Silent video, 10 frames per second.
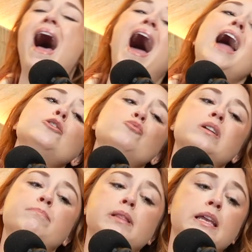I don't want
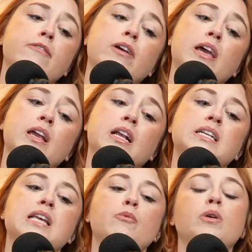to believe it because
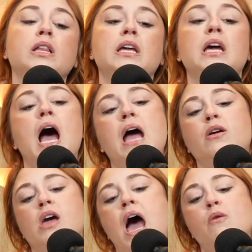I
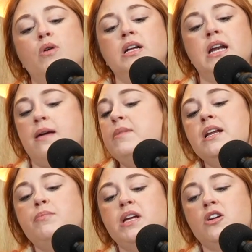want Emmy to
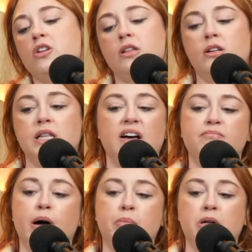be in her little love
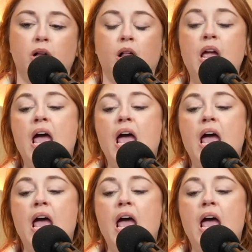bubble.